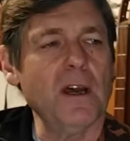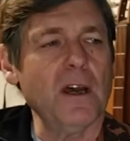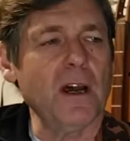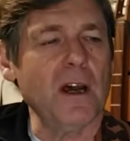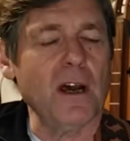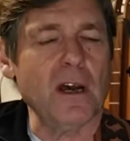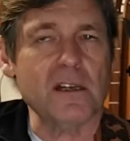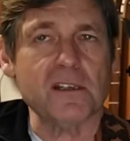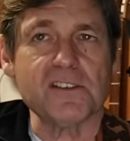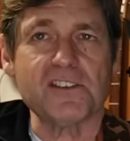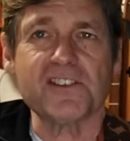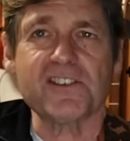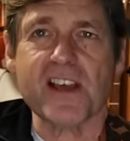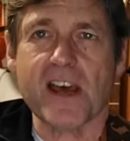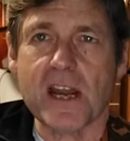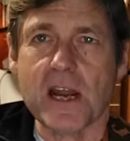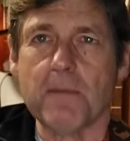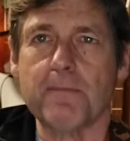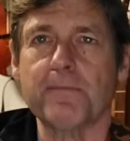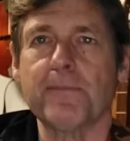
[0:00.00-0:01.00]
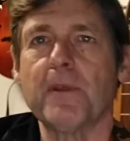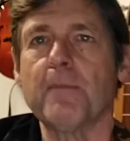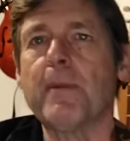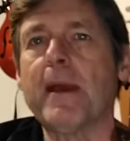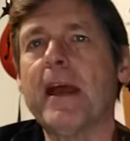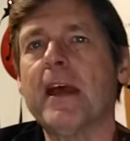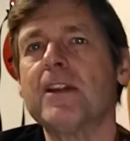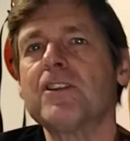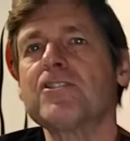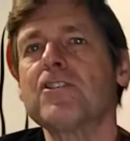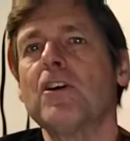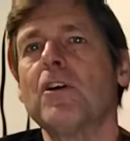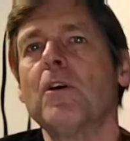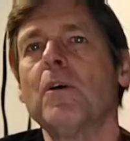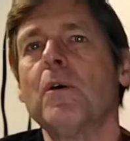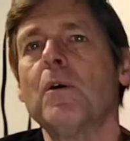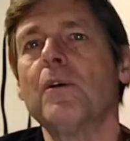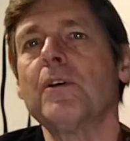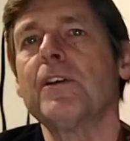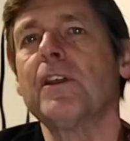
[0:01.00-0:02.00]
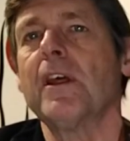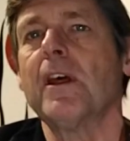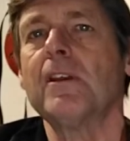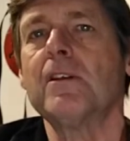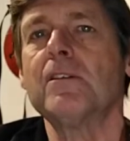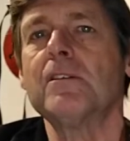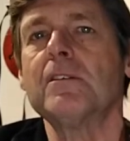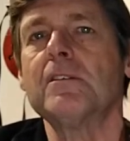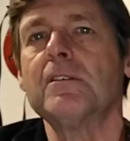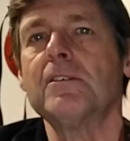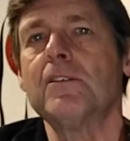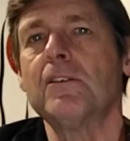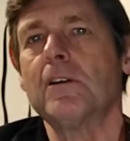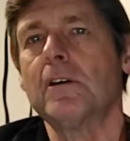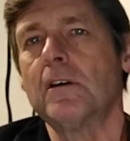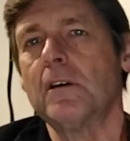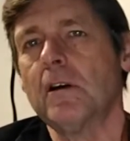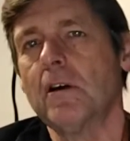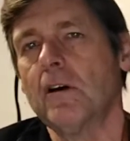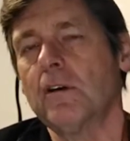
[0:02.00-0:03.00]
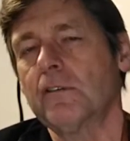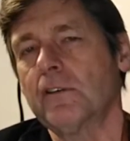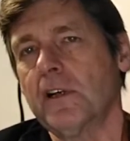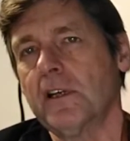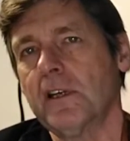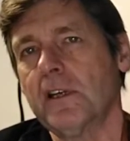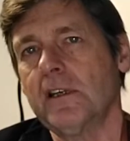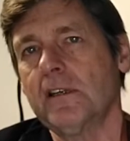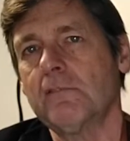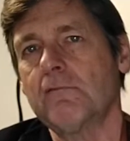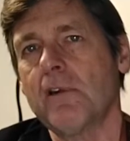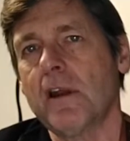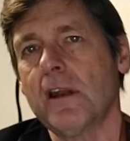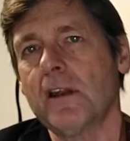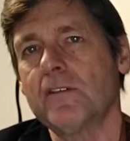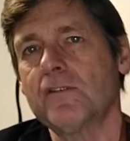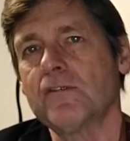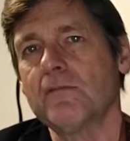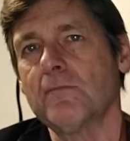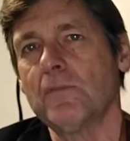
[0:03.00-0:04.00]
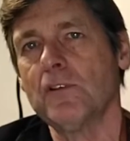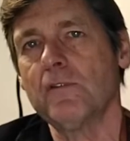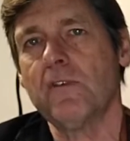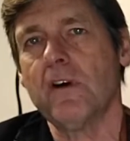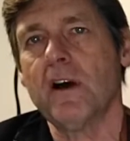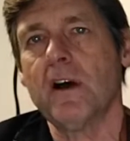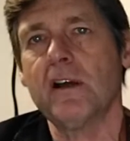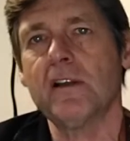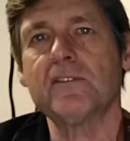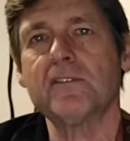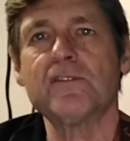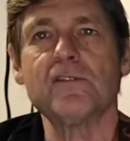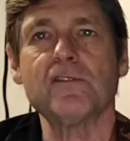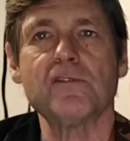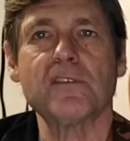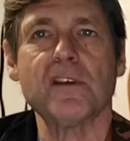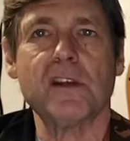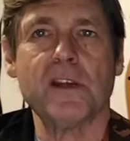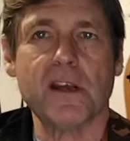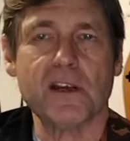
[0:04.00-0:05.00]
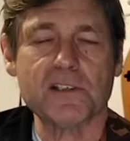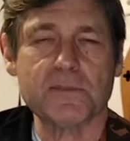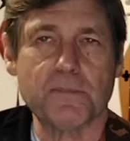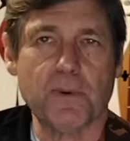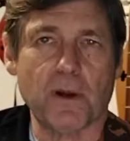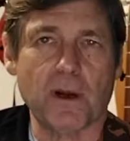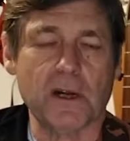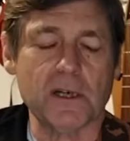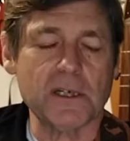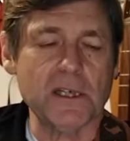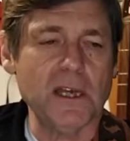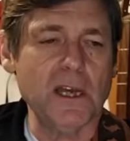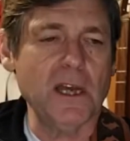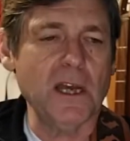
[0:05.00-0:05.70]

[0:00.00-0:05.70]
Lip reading: on set up the banjo, then you're already ready to move on to the next part.